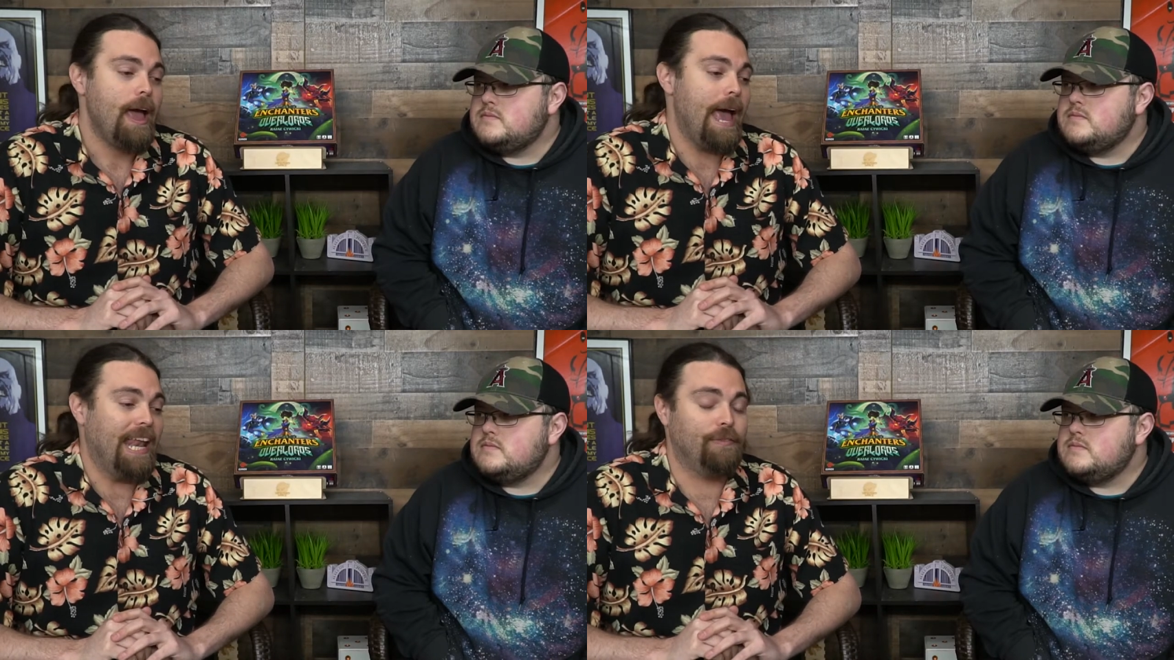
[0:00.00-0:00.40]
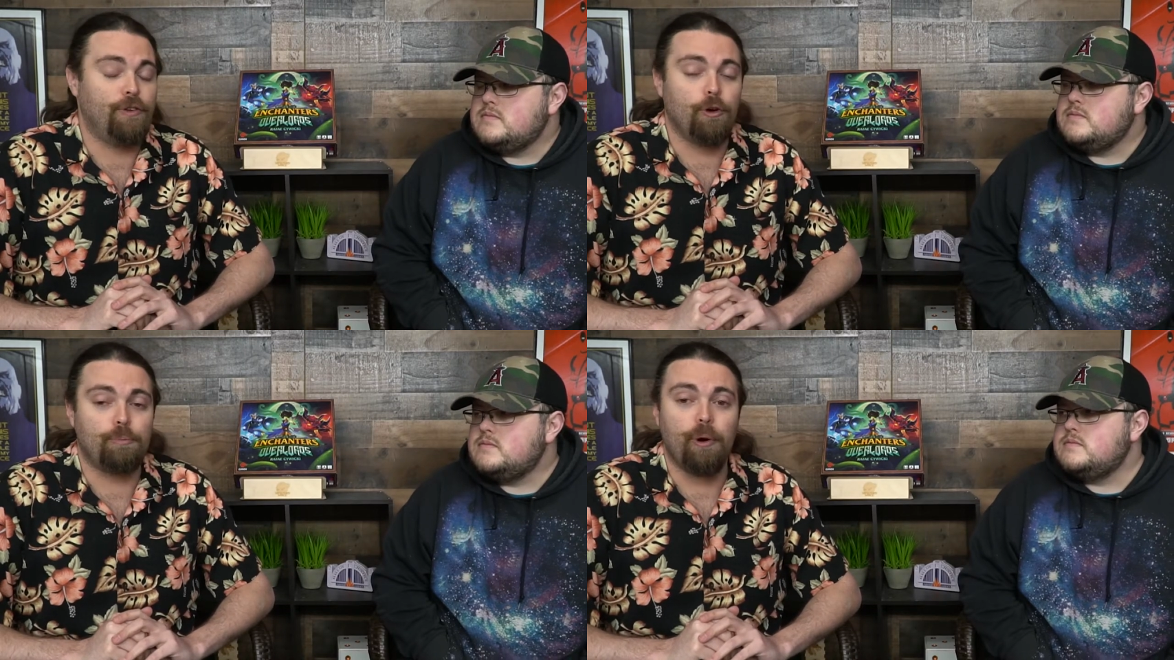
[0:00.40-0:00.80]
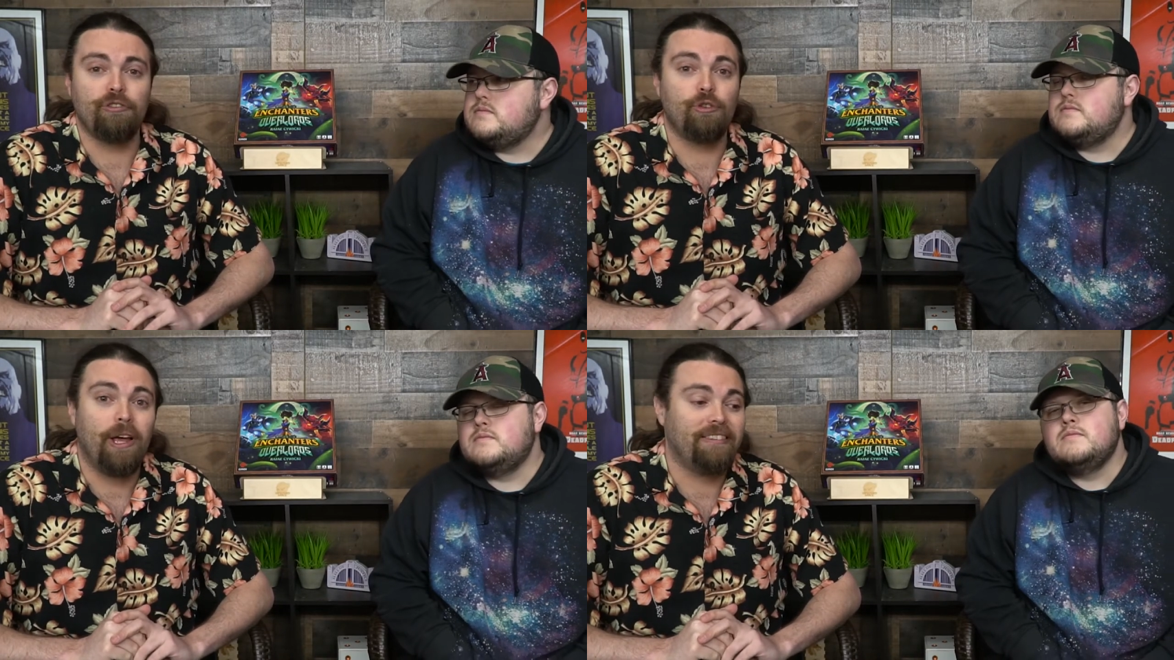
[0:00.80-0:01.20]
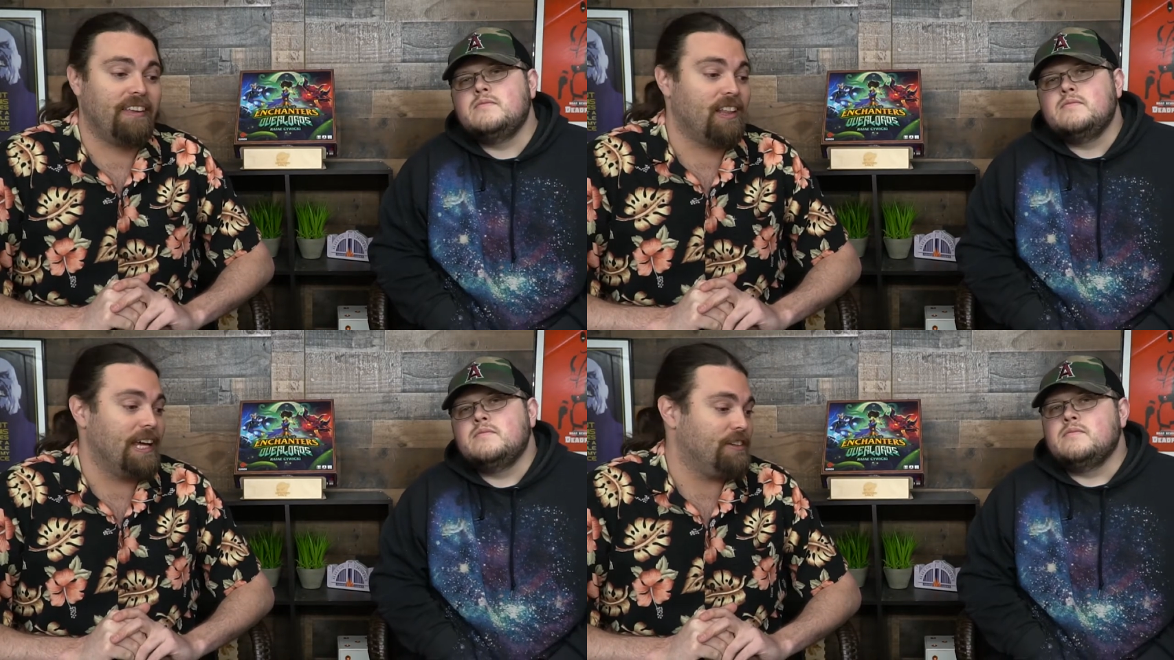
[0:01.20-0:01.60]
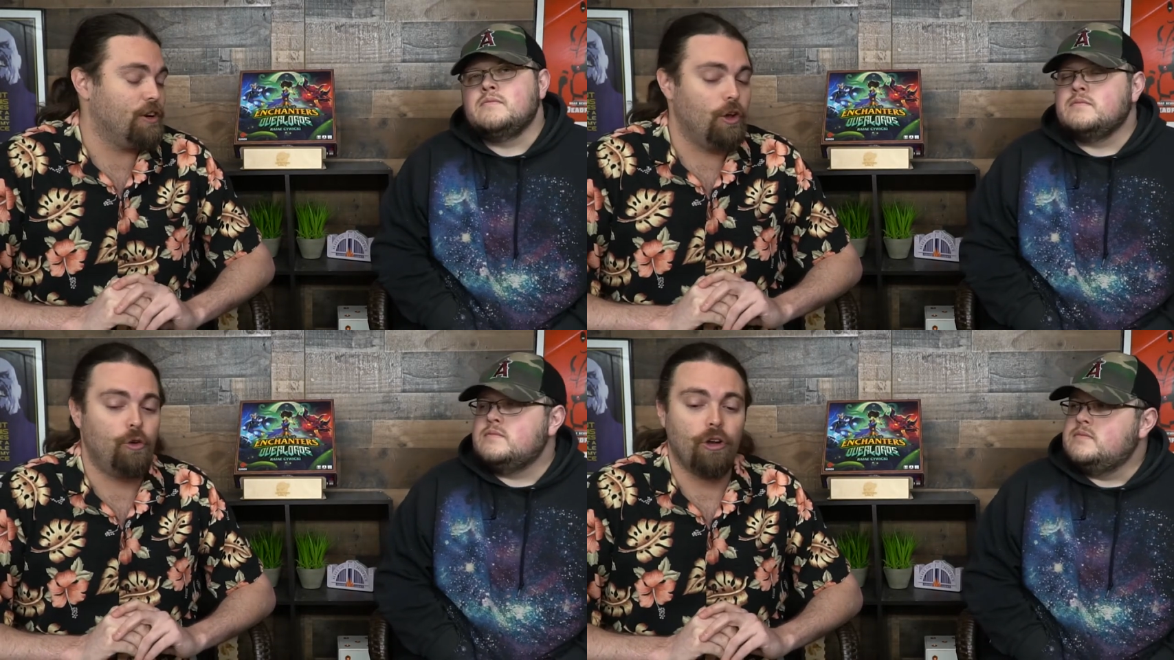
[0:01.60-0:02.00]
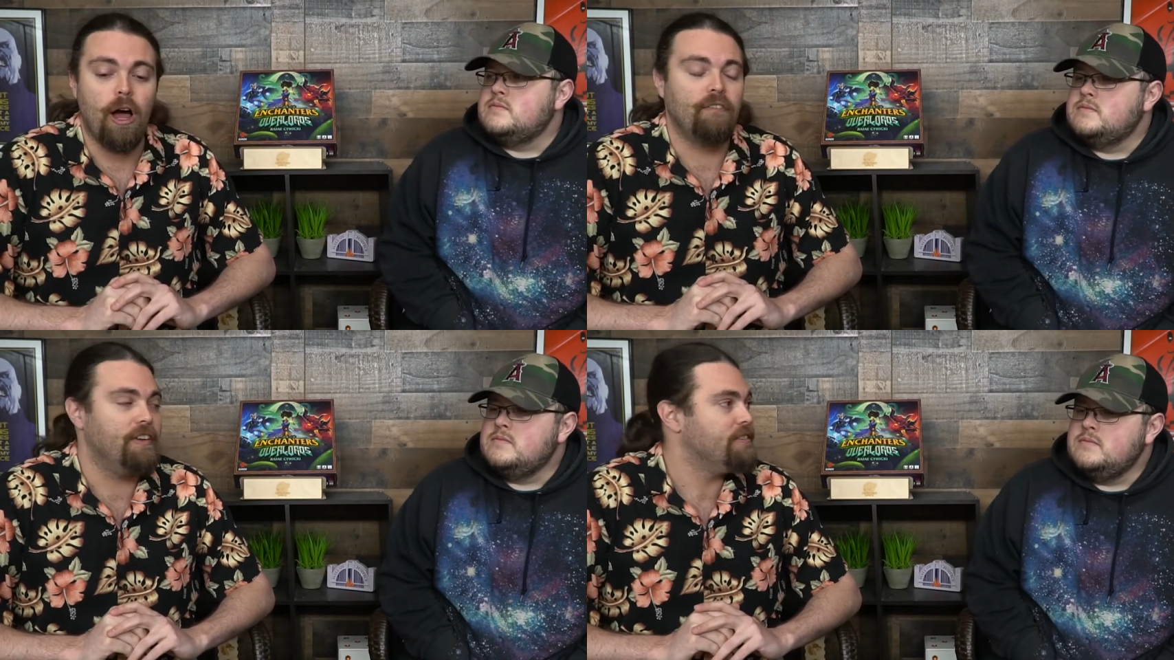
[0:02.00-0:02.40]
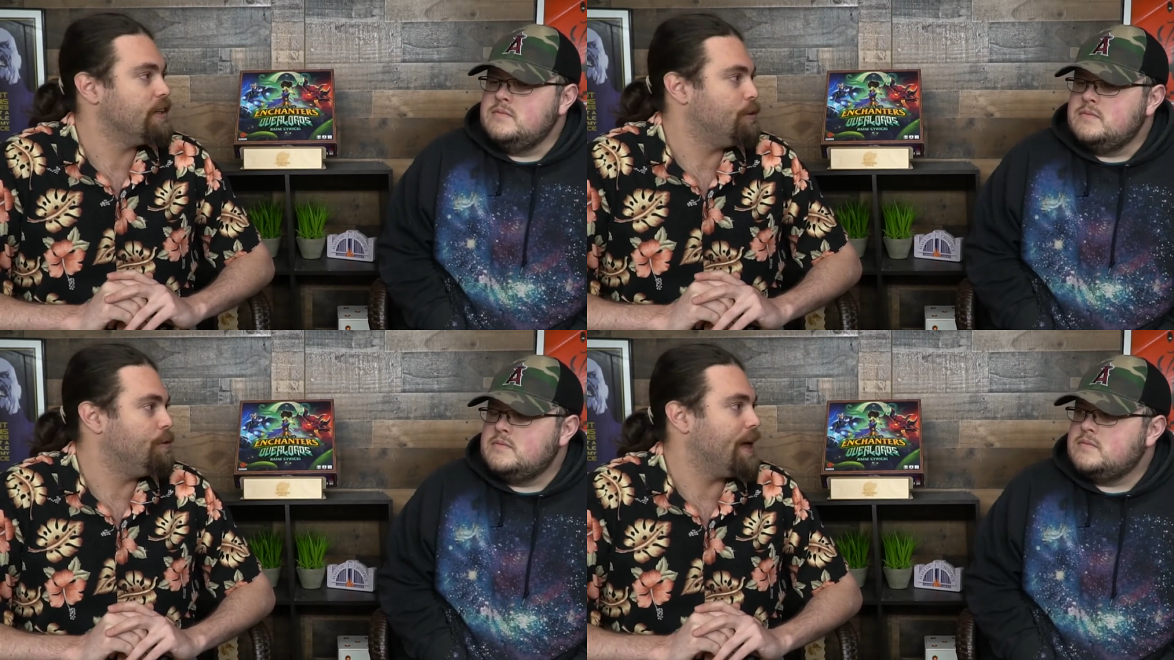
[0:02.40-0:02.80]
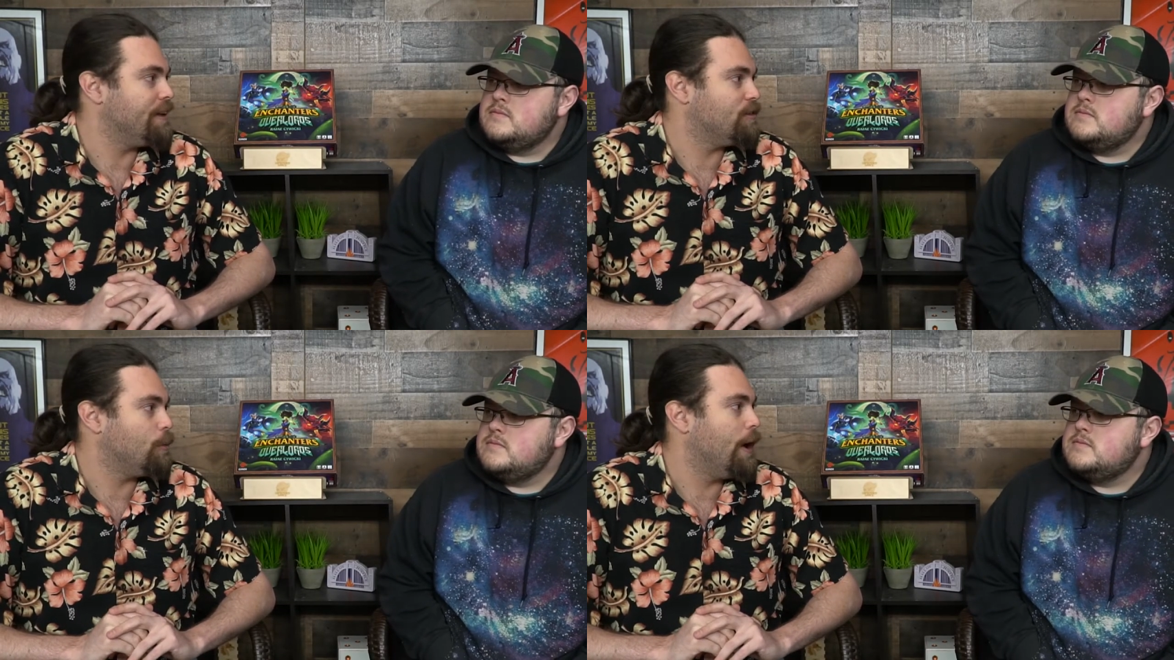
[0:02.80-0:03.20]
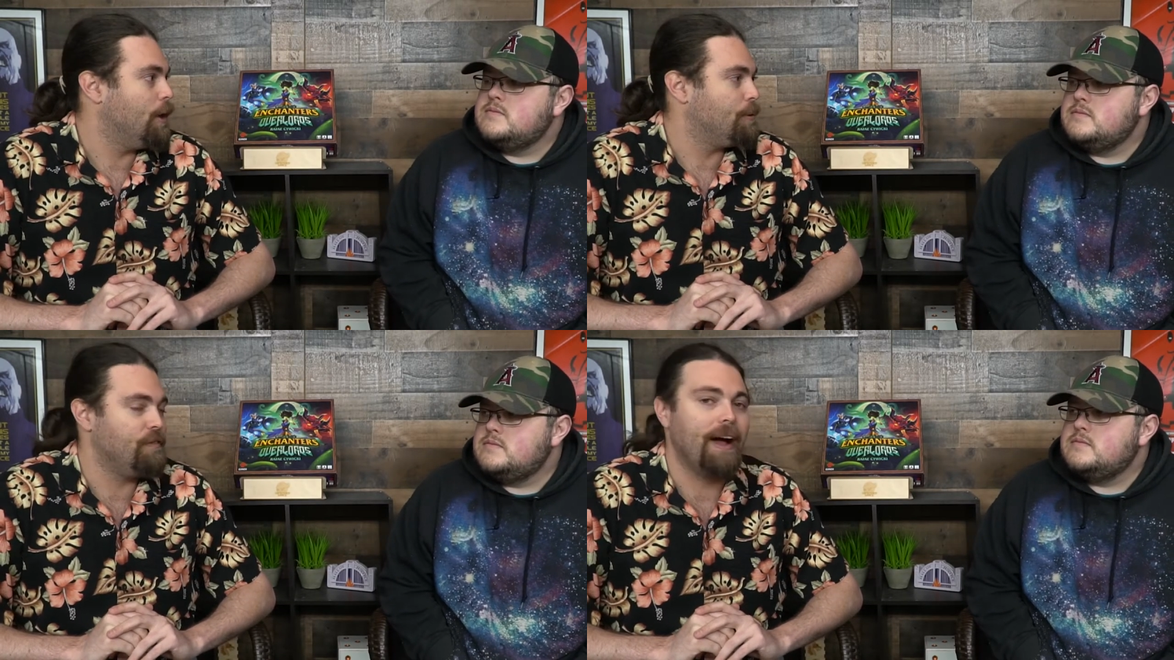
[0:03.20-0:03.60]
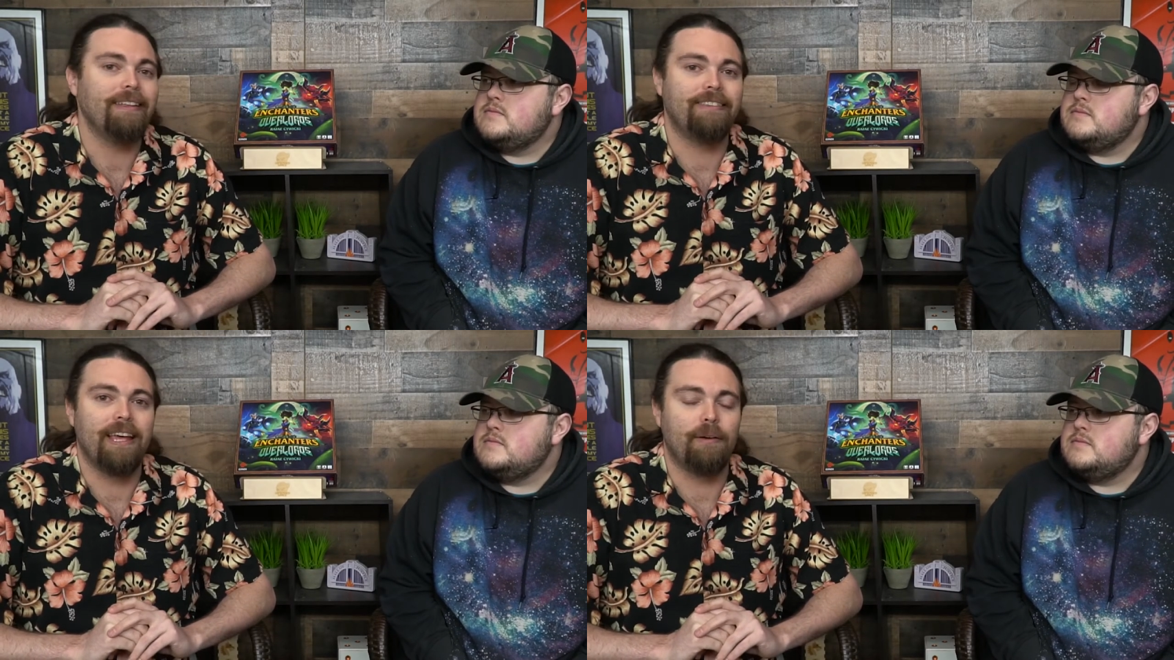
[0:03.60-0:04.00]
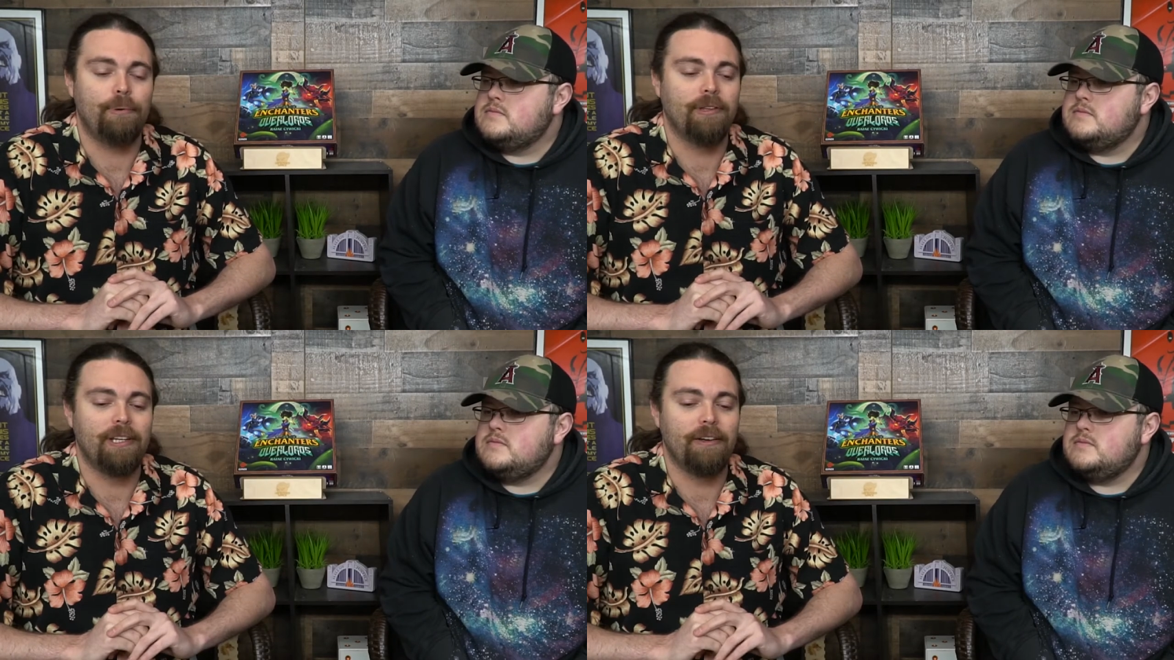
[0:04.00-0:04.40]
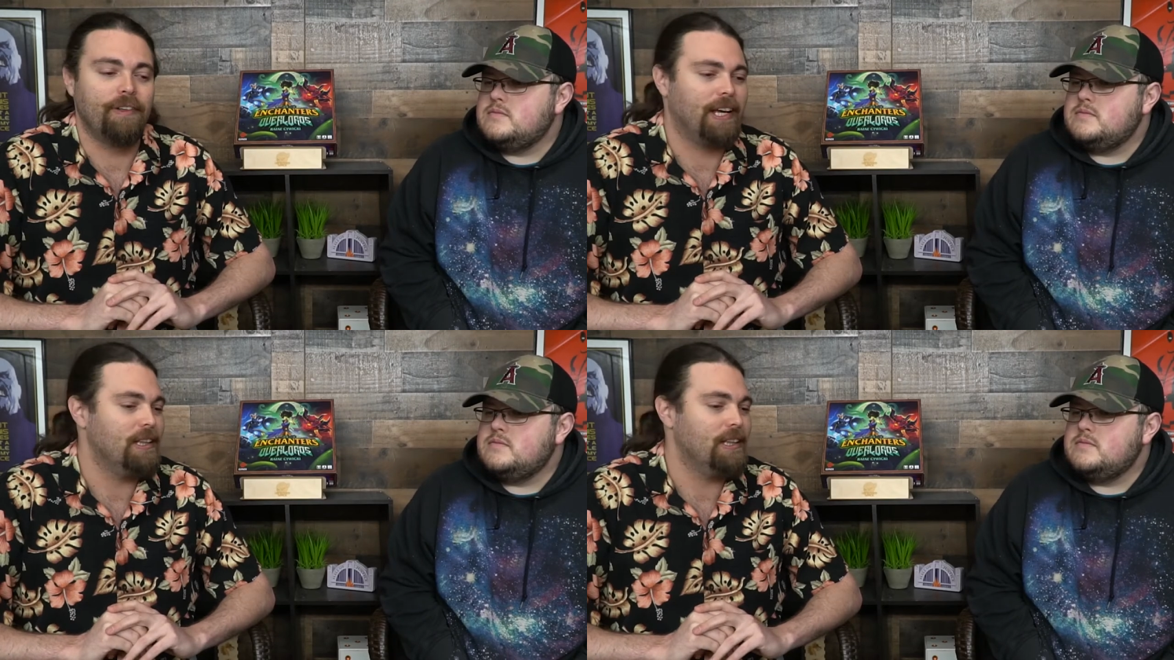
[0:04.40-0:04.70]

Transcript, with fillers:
Speaker 1: And if you're a person who likes to collect it all, you can obviously do that as well. It provides that ability of, like, a